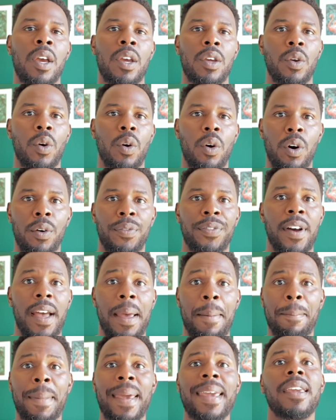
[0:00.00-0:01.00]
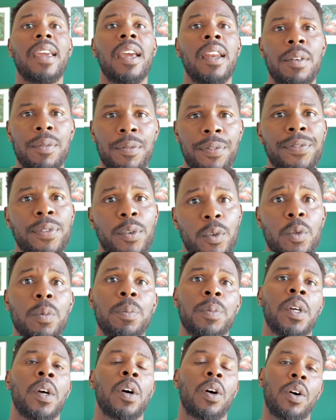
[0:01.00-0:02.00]
your offer and make an
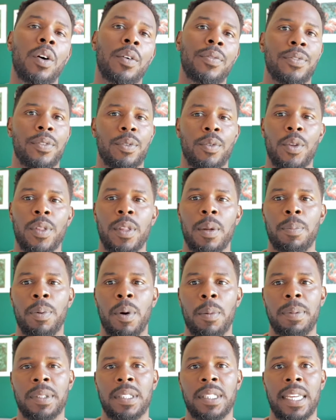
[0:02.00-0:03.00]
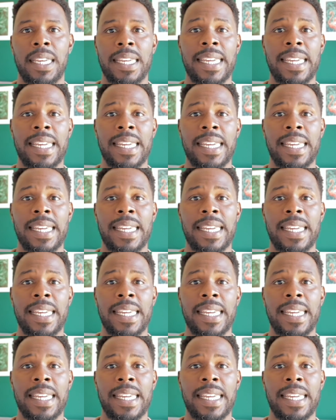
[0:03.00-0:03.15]
informed offer on the property.